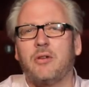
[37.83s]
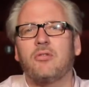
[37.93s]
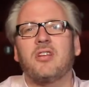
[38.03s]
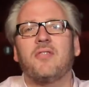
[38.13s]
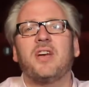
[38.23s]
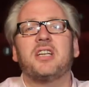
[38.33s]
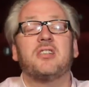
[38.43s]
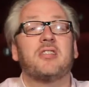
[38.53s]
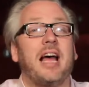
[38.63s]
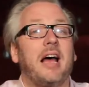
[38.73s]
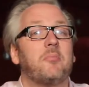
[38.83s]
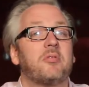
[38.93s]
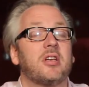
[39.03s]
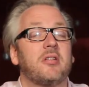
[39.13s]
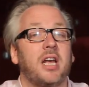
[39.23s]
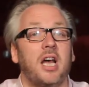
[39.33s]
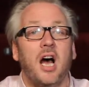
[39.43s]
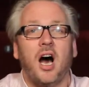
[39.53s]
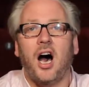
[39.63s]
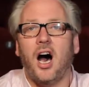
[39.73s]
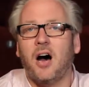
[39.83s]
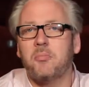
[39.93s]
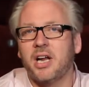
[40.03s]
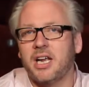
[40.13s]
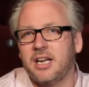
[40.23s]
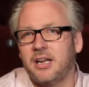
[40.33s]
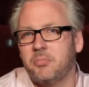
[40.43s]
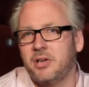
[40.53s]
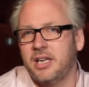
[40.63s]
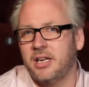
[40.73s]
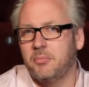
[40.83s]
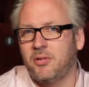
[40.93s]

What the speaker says: It also features an absolutely heartbreakingly brilliant